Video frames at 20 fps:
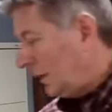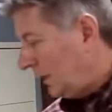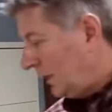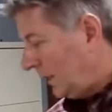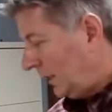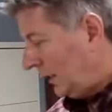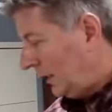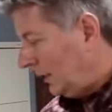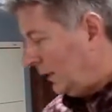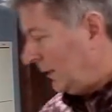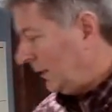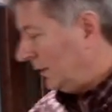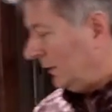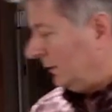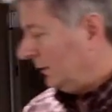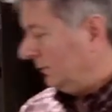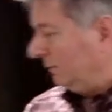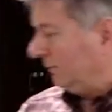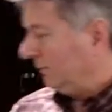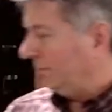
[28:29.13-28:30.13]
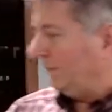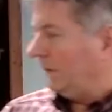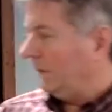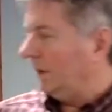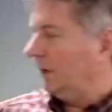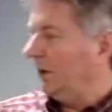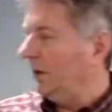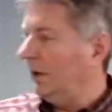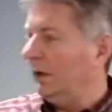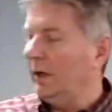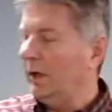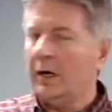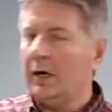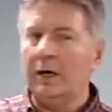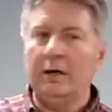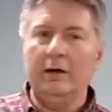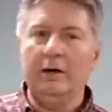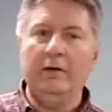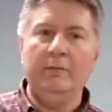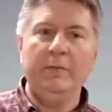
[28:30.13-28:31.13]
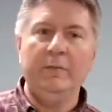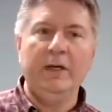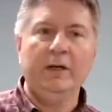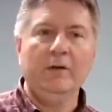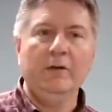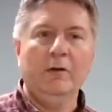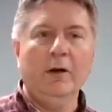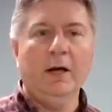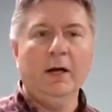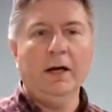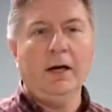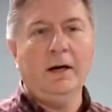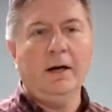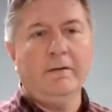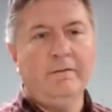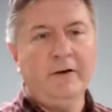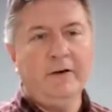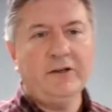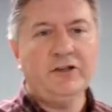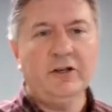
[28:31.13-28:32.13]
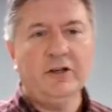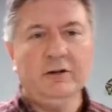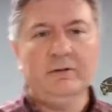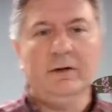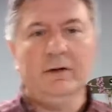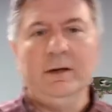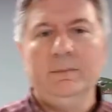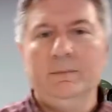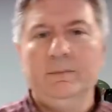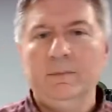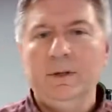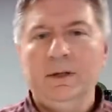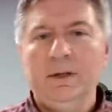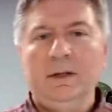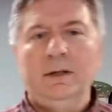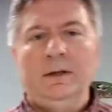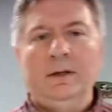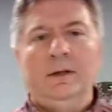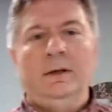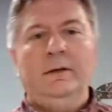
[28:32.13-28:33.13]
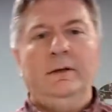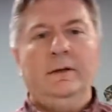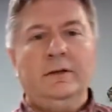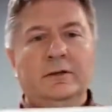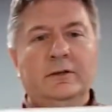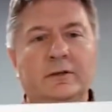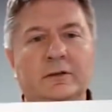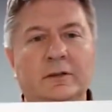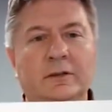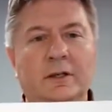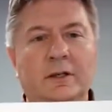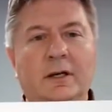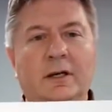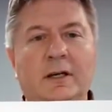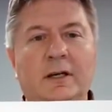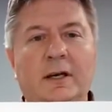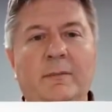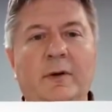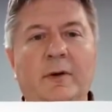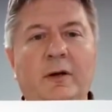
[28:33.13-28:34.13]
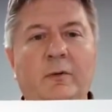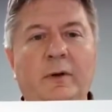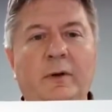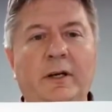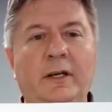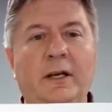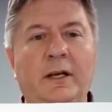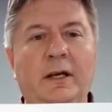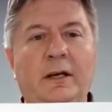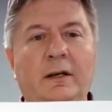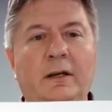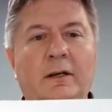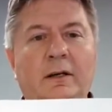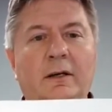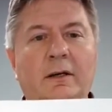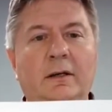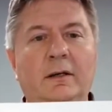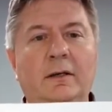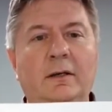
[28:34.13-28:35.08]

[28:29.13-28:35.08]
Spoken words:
In honor of me going on a fishing trip this coming weekend,